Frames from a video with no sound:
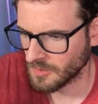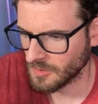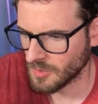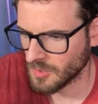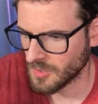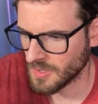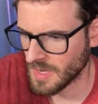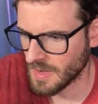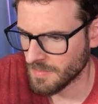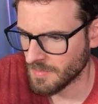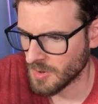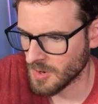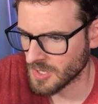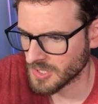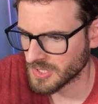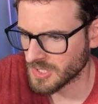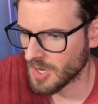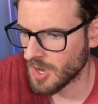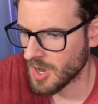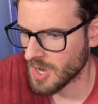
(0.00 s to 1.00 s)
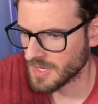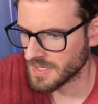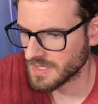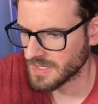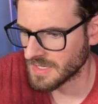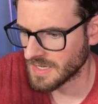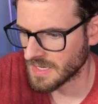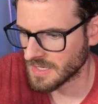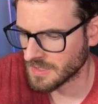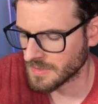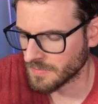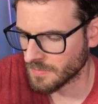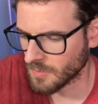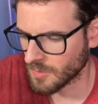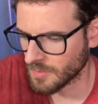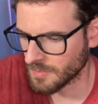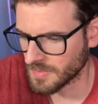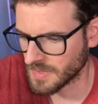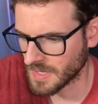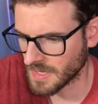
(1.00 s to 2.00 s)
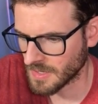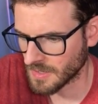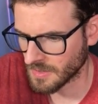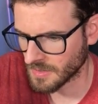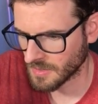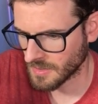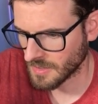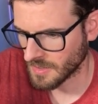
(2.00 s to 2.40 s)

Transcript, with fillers: We're not parse content as form data.